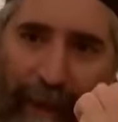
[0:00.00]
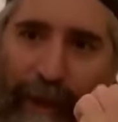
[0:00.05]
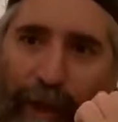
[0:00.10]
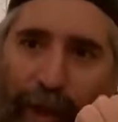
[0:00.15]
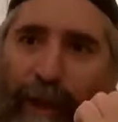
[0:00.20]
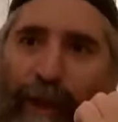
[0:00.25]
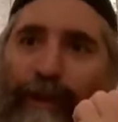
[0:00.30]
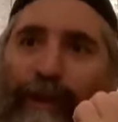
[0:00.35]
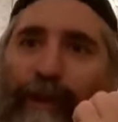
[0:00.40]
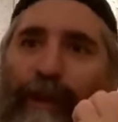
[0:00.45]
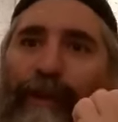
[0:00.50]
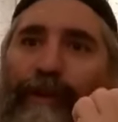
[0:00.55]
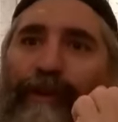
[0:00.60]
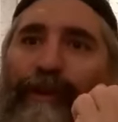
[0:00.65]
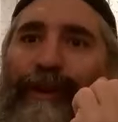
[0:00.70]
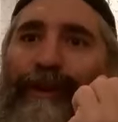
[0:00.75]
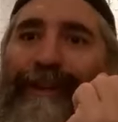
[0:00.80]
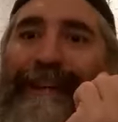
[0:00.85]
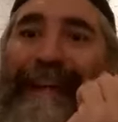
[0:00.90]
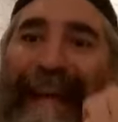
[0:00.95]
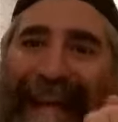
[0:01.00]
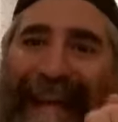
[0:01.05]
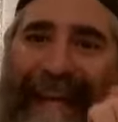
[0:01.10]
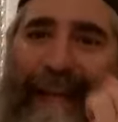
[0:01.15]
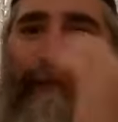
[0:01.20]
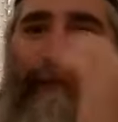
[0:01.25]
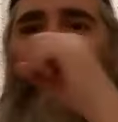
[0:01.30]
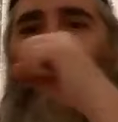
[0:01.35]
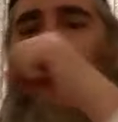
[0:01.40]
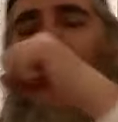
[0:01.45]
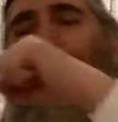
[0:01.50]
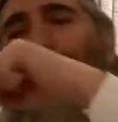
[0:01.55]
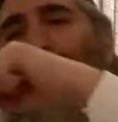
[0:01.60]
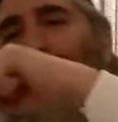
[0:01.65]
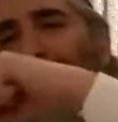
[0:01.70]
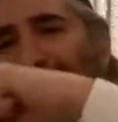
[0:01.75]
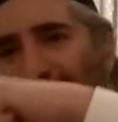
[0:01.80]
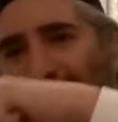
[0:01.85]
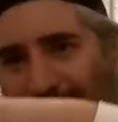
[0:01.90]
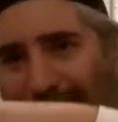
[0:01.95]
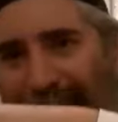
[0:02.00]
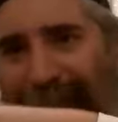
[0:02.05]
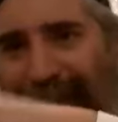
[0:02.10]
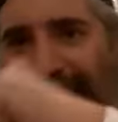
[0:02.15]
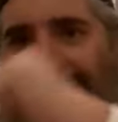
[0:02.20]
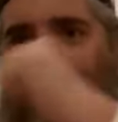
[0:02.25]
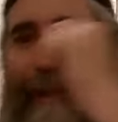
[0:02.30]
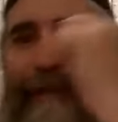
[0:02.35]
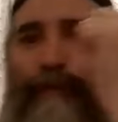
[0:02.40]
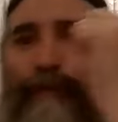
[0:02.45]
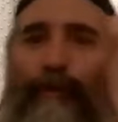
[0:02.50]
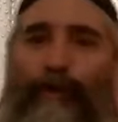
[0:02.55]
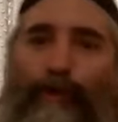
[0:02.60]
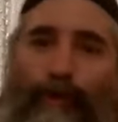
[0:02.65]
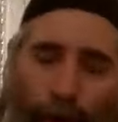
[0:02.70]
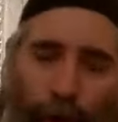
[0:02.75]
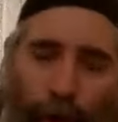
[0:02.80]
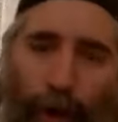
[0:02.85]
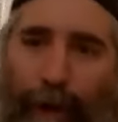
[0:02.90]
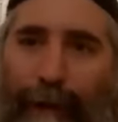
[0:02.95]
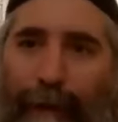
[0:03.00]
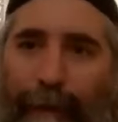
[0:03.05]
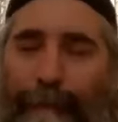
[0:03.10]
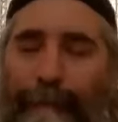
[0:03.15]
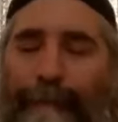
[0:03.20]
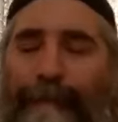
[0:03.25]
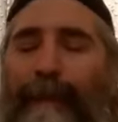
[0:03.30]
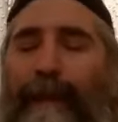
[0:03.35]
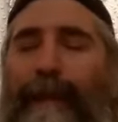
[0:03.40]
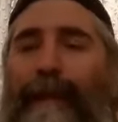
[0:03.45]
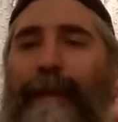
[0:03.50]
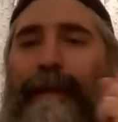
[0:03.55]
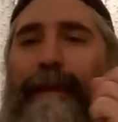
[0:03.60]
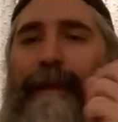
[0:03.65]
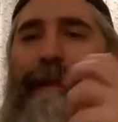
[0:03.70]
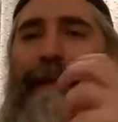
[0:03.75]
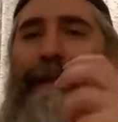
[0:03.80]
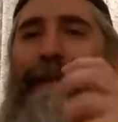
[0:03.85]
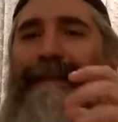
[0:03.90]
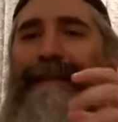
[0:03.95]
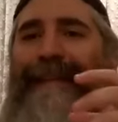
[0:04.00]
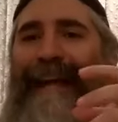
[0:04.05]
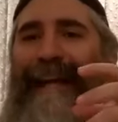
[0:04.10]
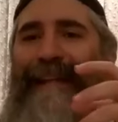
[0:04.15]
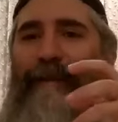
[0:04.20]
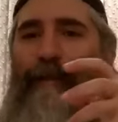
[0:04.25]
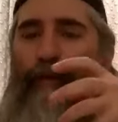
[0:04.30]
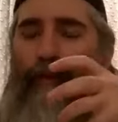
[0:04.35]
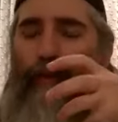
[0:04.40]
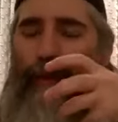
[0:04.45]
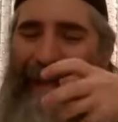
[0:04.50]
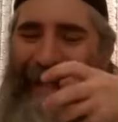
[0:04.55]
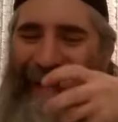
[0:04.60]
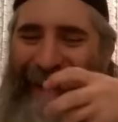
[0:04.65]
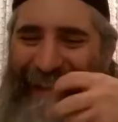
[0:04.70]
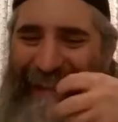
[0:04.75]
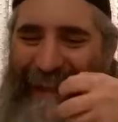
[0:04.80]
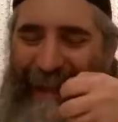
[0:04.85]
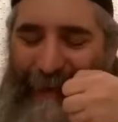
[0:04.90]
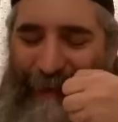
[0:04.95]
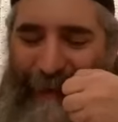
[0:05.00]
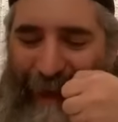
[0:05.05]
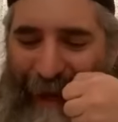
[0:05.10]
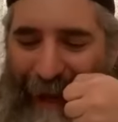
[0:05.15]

the, the, the gain, right? And the joy that we can